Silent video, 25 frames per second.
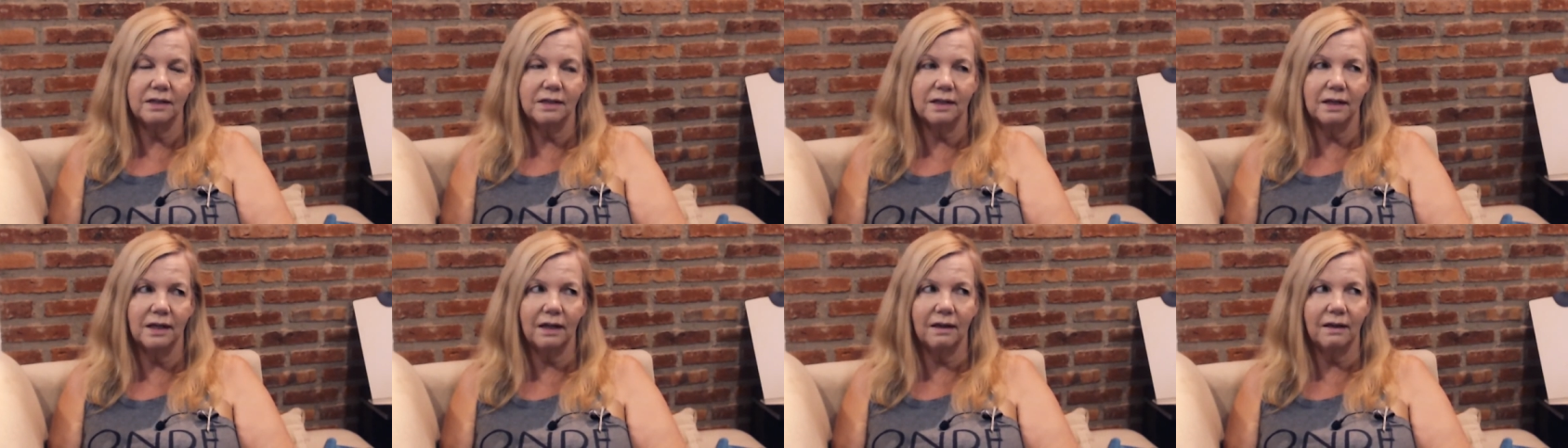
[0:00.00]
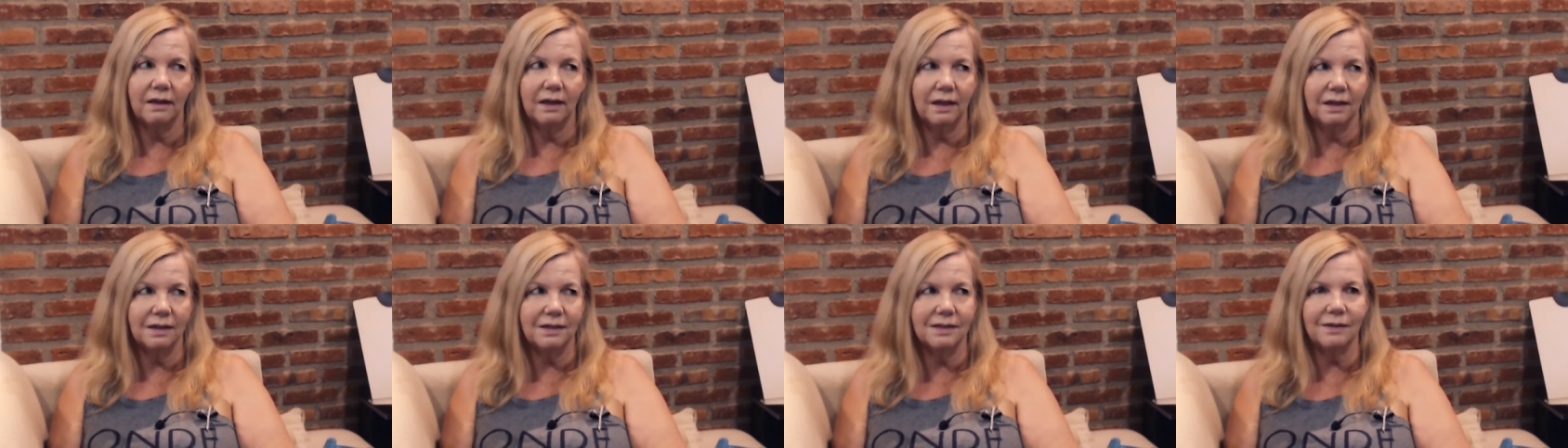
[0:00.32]
And I
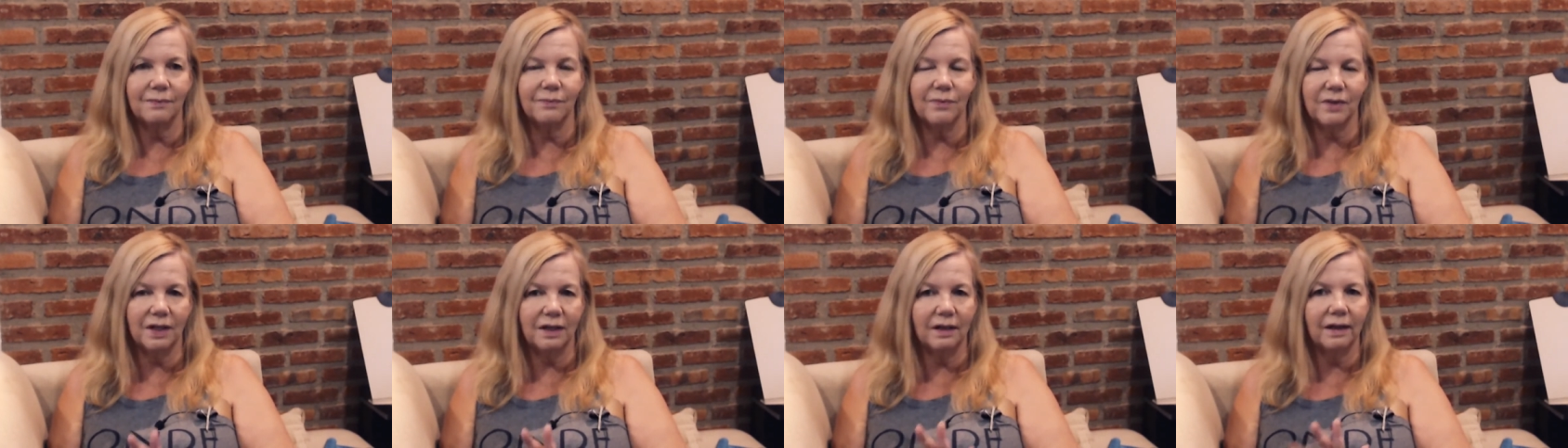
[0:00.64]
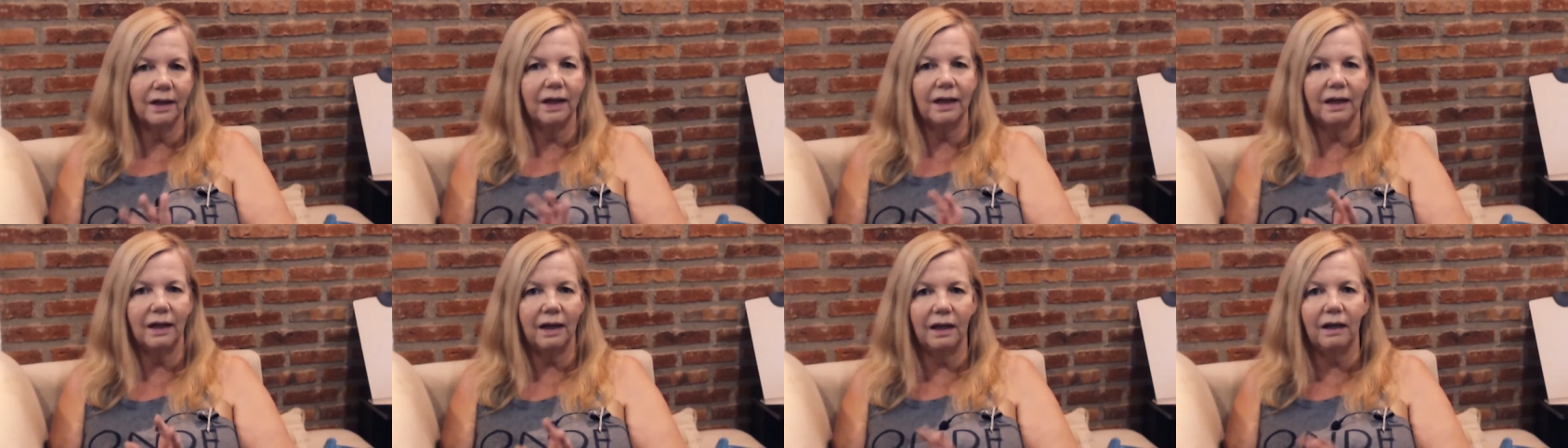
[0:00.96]
think it's something
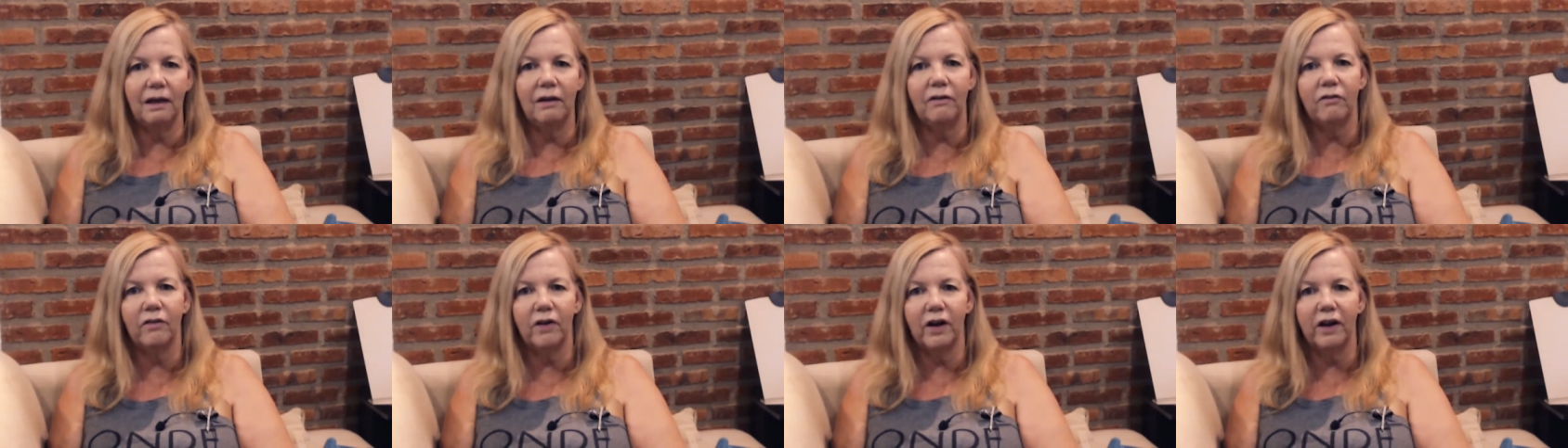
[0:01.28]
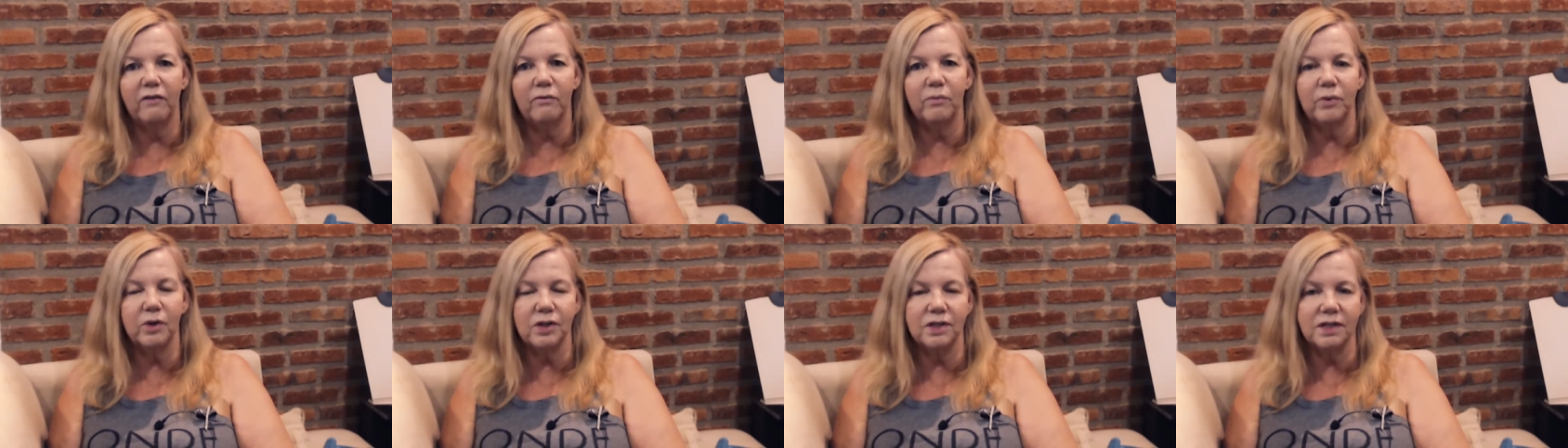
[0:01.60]
like
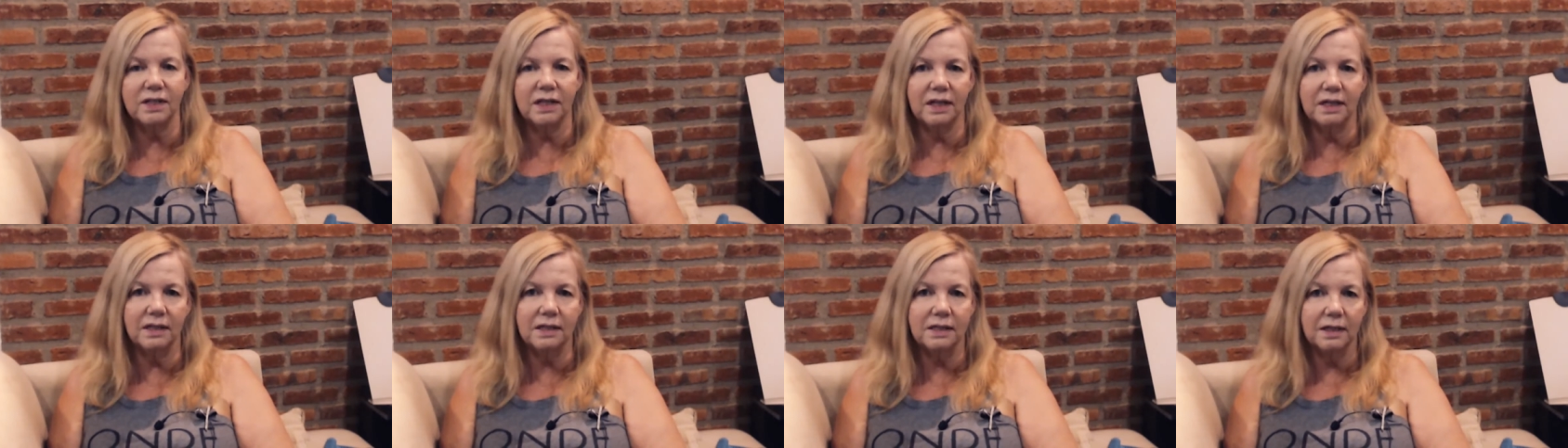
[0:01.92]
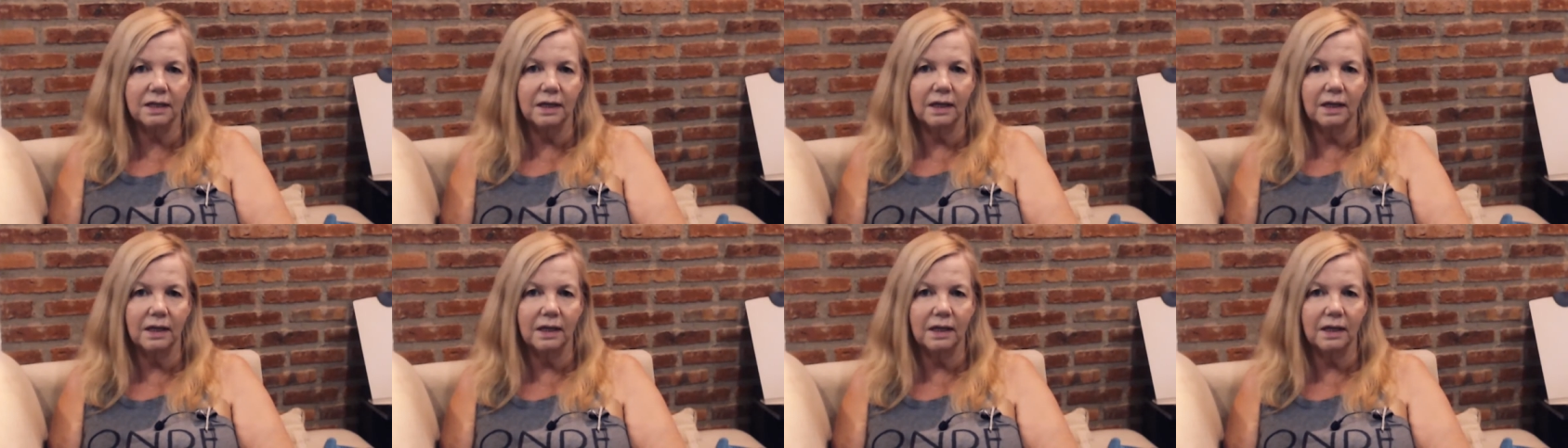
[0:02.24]
85%